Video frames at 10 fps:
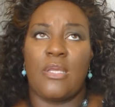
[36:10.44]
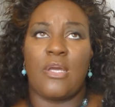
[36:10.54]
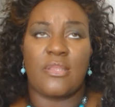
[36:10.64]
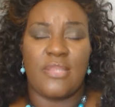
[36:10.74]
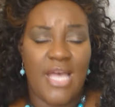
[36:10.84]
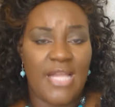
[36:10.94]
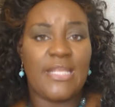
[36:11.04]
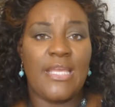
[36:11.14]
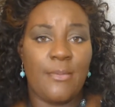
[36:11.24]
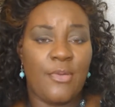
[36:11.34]
the
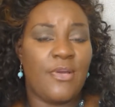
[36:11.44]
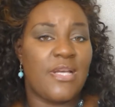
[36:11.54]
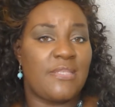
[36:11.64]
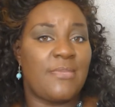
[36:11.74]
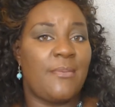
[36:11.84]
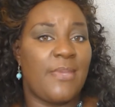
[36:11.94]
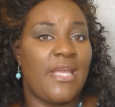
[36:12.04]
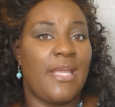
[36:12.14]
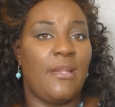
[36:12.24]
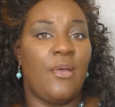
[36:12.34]
thought came across my
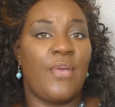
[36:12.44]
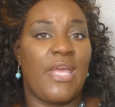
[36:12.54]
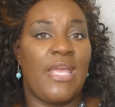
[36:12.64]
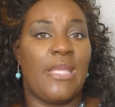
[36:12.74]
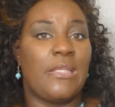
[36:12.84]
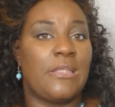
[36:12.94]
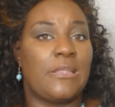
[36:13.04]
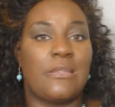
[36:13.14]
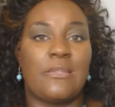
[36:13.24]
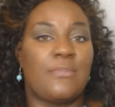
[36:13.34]
mind, okay,
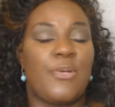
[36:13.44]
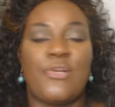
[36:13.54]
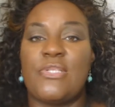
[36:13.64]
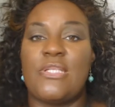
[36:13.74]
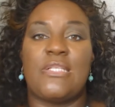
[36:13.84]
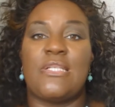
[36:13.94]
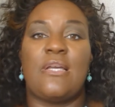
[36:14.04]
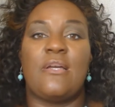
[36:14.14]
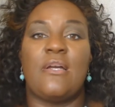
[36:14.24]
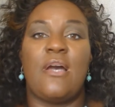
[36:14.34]
person is
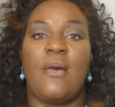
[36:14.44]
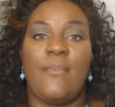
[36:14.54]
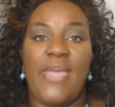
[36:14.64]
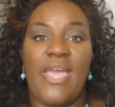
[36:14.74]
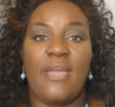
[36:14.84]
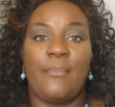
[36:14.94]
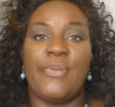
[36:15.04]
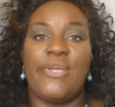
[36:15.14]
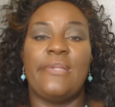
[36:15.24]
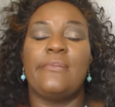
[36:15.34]
not going to call back,
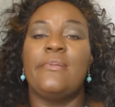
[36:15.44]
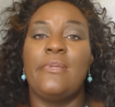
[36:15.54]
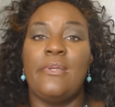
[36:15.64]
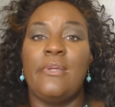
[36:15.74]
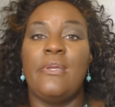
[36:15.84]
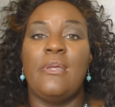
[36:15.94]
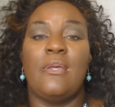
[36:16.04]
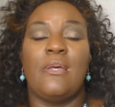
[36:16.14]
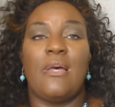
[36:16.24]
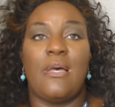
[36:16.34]
but
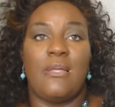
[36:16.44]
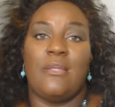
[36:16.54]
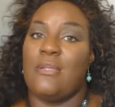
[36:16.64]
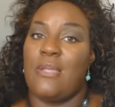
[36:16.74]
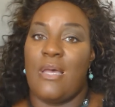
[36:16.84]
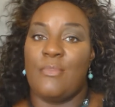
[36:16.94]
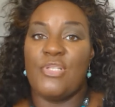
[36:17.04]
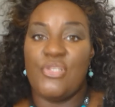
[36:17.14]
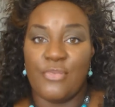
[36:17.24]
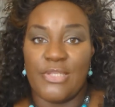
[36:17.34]
I'm
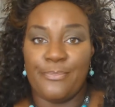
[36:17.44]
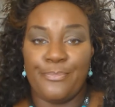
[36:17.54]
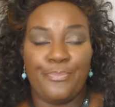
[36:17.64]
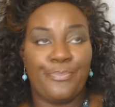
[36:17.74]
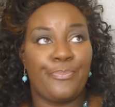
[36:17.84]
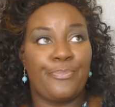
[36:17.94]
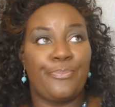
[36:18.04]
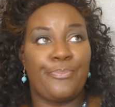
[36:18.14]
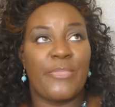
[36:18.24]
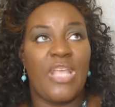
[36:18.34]
going to do it.
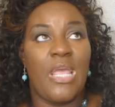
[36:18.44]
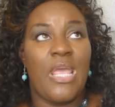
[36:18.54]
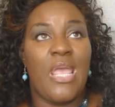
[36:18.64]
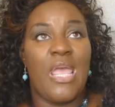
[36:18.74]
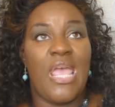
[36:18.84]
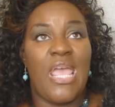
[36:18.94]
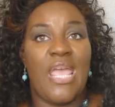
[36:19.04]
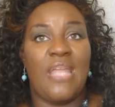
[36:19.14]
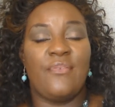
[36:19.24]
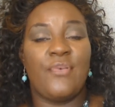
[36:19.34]

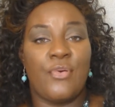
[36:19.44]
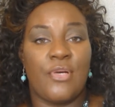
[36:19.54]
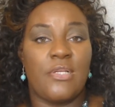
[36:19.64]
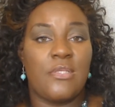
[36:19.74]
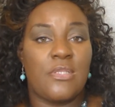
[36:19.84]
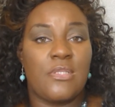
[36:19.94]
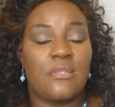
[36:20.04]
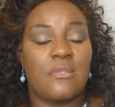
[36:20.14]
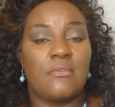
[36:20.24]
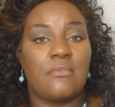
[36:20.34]
And of
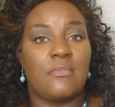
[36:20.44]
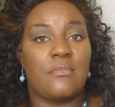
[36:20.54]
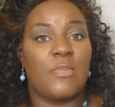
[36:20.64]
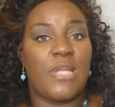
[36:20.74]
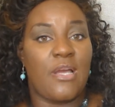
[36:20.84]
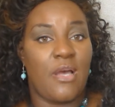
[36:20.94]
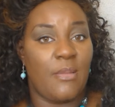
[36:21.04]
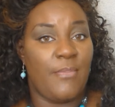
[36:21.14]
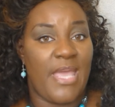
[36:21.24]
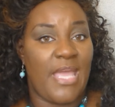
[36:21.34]
course, when I
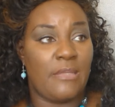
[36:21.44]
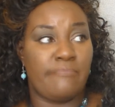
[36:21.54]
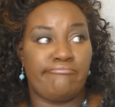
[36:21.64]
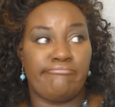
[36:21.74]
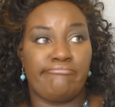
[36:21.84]
called back,